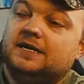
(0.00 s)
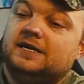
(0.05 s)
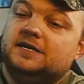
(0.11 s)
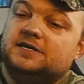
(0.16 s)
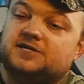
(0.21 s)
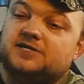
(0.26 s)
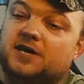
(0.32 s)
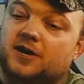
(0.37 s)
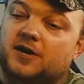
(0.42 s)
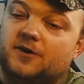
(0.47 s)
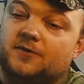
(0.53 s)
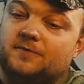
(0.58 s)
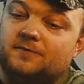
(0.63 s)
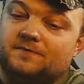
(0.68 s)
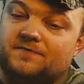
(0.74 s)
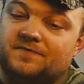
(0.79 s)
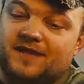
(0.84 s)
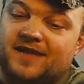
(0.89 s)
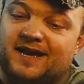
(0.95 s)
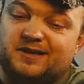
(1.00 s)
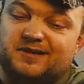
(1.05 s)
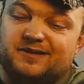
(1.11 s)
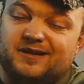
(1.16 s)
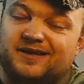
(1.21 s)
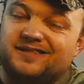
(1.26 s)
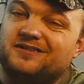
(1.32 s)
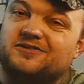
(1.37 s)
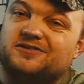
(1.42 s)
So that's
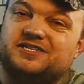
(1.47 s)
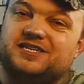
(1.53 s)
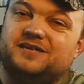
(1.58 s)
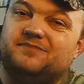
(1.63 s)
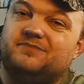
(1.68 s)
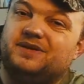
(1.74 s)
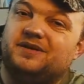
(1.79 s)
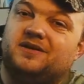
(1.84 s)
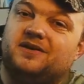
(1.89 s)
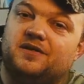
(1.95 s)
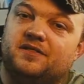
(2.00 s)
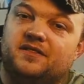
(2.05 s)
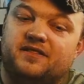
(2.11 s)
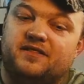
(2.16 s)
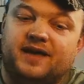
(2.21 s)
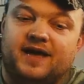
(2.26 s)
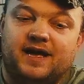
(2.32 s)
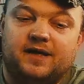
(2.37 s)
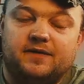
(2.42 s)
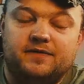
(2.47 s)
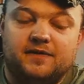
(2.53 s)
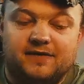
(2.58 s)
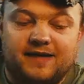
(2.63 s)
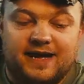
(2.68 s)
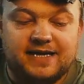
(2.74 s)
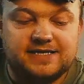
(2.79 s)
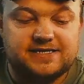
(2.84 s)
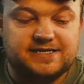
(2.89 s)
not a little tidbit on that. The
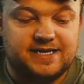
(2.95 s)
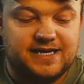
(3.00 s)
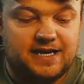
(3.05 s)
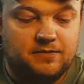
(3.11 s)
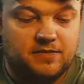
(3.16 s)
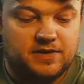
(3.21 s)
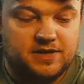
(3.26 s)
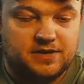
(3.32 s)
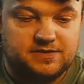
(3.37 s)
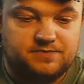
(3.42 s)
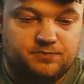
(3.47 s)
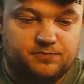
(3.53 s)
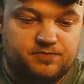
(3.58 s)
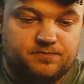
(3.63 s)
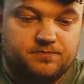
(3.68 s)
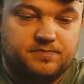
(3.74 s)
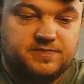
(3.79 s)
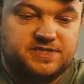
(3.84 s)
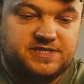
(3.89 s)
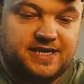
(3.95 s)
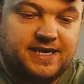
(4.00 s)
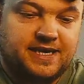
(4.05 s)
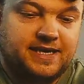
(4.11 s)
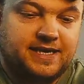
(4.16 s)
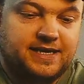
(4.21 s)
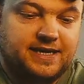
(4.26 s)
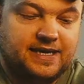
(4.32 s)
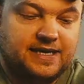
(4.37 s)
last thing I'm going to
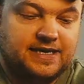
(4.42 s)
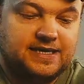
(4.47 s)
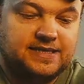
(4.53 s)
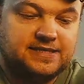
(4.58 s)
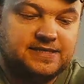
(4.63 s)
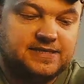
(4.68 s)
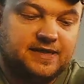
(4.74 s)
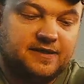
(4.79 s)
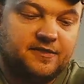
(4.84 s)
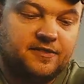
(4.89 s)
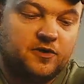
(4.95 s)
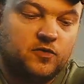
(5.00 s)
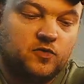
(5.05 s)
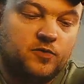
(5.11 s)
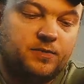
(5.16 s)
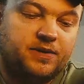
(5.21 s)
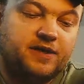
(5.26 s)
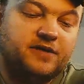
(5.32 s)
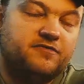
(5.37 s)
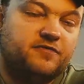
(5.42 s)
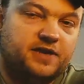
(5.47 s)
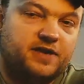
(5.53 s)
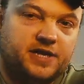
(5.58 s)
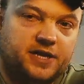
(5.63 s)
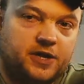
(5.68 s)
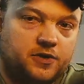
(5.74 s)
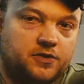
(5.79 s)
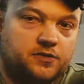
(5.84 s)
say is there will be a
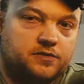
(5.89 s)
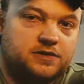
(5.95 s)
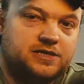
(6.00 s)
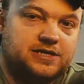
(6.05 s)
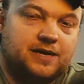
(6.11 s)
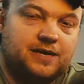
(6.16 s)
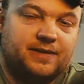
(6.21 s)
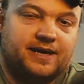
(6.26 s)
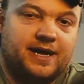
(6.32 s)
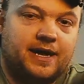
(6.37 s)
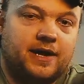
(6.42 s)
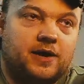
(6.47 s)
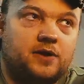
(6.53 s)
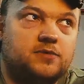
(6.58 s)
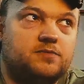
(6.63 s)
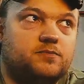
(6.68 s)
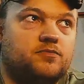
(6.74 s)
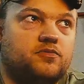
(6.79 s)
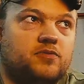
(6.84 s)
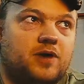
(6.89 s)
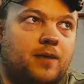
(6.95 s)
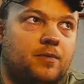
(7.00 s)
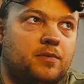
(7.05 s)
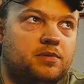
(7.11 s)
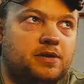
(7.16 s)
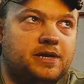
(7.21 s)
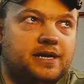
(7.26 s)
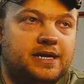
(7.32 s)
video coming out
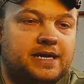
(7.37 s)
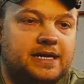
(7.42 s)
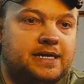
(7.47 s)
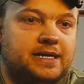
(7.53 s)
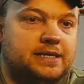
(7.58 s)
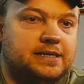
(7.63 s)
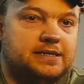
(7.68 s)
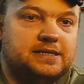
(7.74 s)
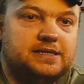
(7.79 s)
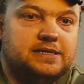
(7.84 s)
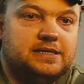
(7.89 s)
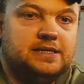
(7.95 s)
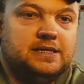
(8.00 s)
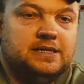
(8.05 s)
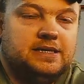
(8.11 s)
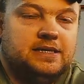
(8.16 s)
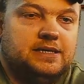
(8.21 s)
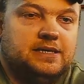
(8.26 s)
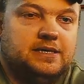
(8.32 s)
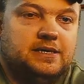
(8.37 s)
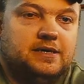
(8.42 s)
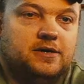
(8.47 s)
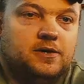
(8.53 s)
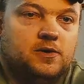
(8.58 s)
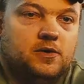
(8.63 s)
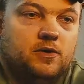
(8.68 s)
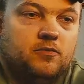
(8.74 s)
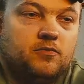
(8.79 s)
probably...
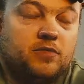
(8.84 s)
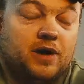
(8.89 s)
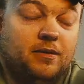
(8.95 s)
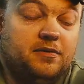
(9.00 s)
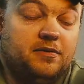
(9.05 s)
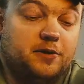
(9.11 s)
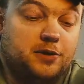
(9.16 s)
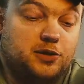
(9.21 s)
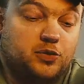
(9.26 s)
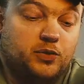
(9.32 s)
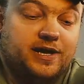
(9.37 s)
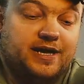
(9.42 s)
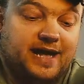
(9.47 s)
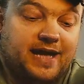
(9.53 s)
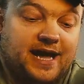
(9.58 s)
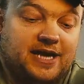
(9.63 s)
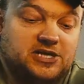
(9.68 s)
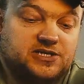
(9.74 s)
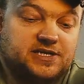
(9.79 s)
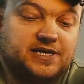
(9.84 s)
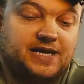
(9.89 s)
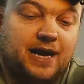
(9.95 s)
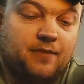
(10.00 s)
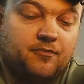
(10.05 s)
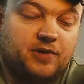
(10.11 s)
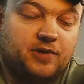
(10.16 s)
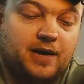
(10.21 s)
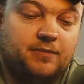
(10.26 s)
Probably this week, actually.
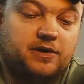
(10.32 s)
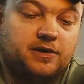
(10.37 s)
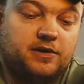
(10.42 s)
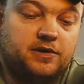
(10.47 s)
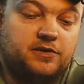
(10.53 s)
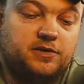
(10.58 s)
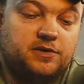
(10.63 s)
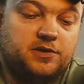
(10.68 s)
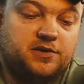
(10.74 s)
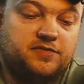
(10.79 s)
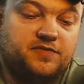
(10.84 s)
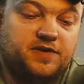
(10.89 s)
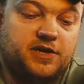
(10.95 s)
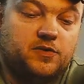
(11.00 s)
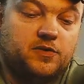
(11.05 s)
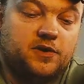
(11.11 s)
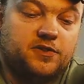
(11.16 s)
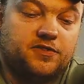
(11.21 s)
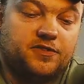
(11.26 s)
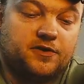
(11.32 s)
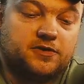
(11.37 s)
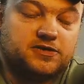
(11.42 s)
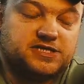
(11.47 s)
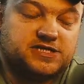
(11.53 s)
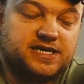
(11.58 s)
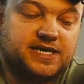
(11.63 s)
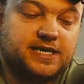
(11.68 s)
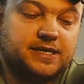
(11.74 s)
I'm probably going to do this video on
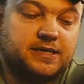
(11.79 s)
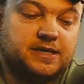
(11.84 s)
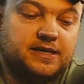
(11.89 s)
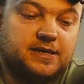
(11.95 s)
Thursday.